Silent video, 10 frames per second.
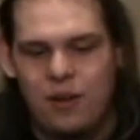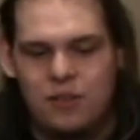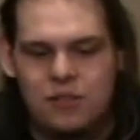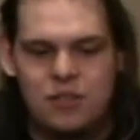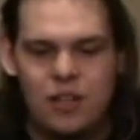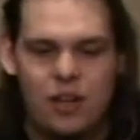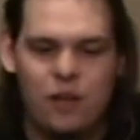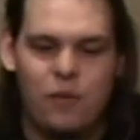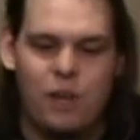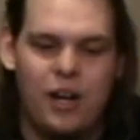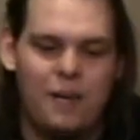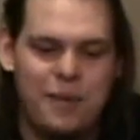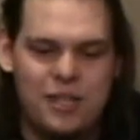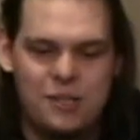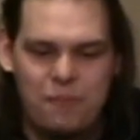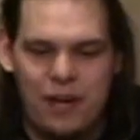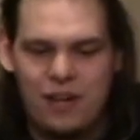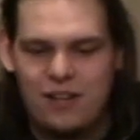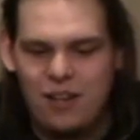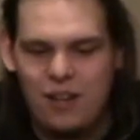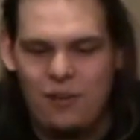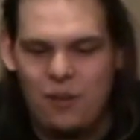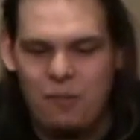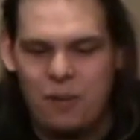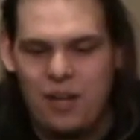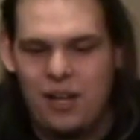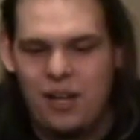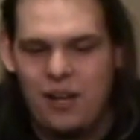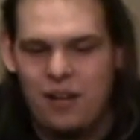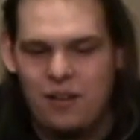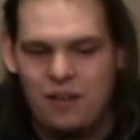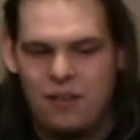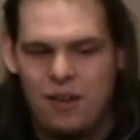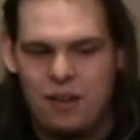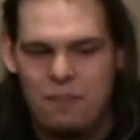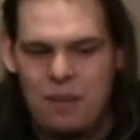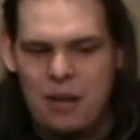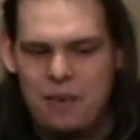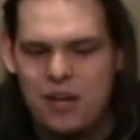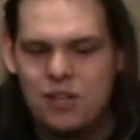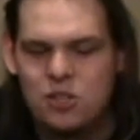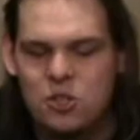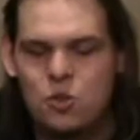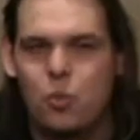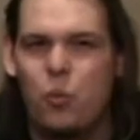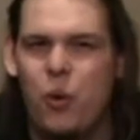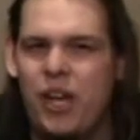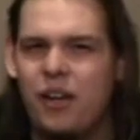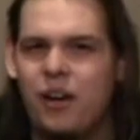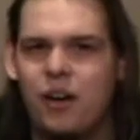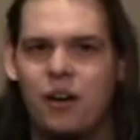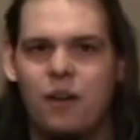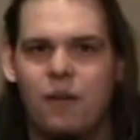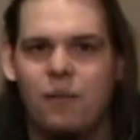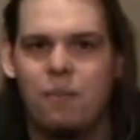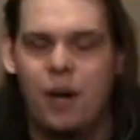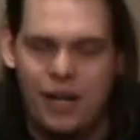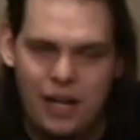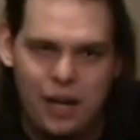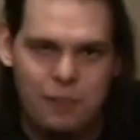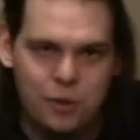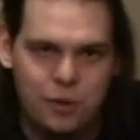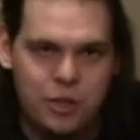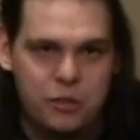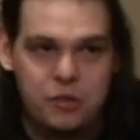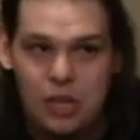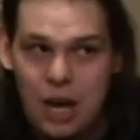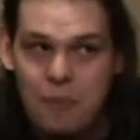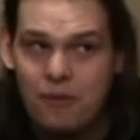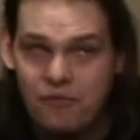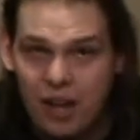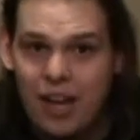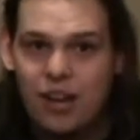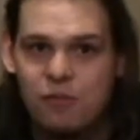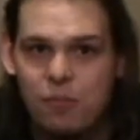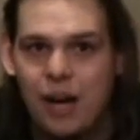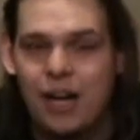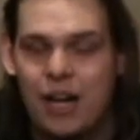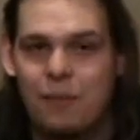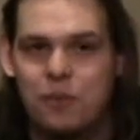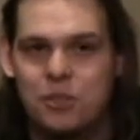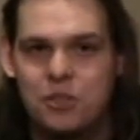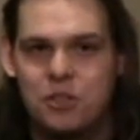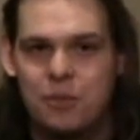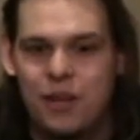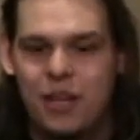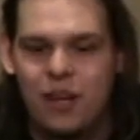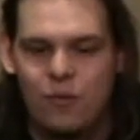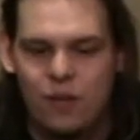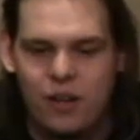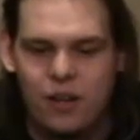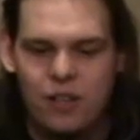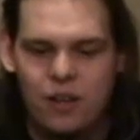So, what I'm expecting would be maybe a sweeter pineapple juice. I'm a fan of pineapple juice to begin with.